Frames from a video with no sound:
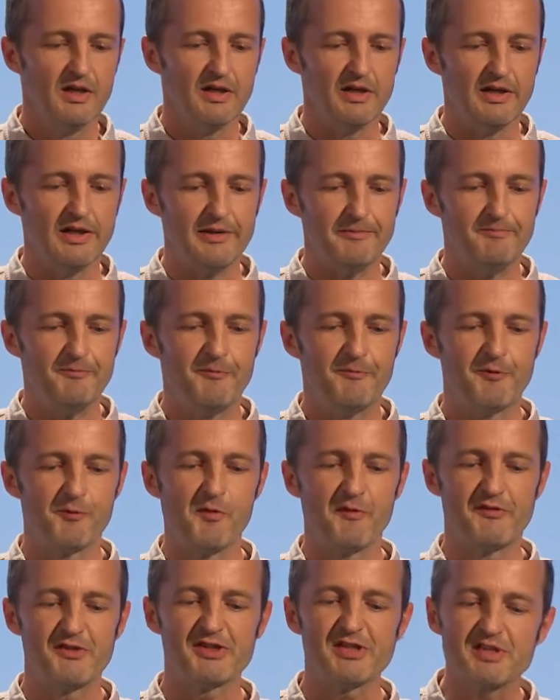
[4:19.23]
Um,
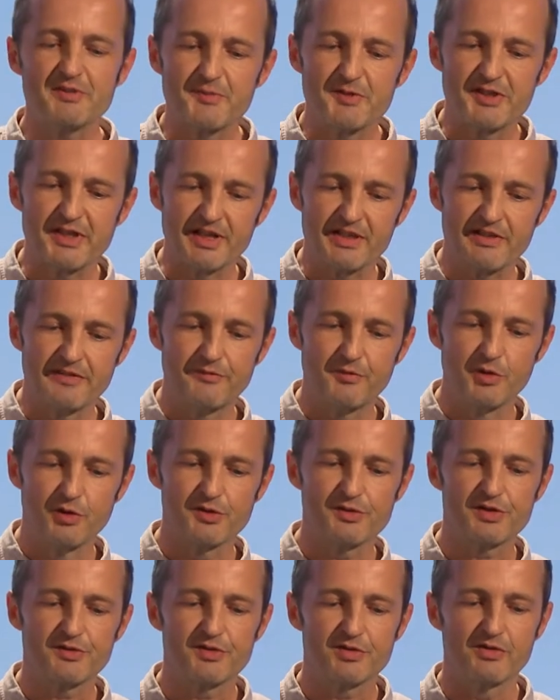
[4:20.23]
from a physics perspective, we
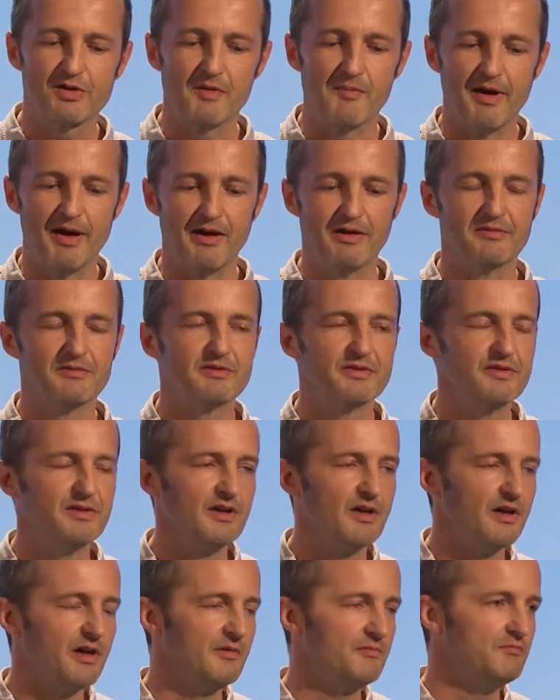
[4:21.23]
also talk about
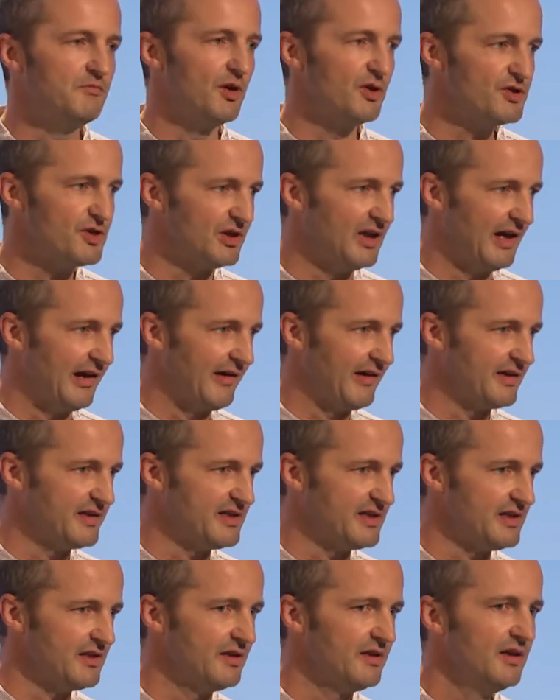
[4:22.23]

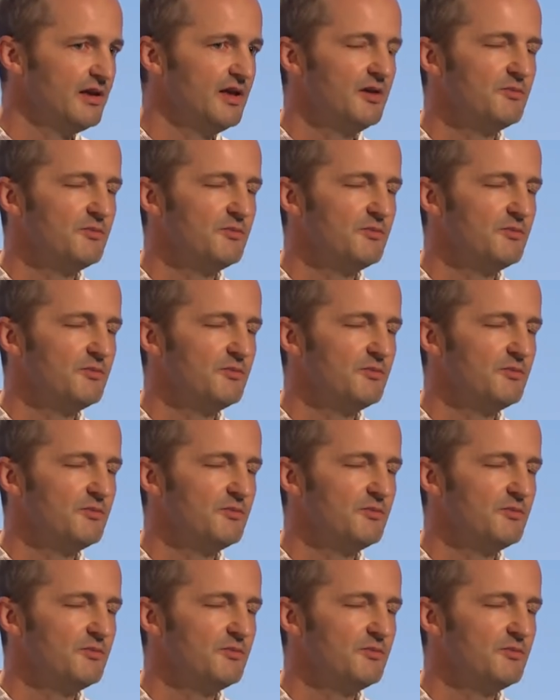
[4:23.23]
modularity,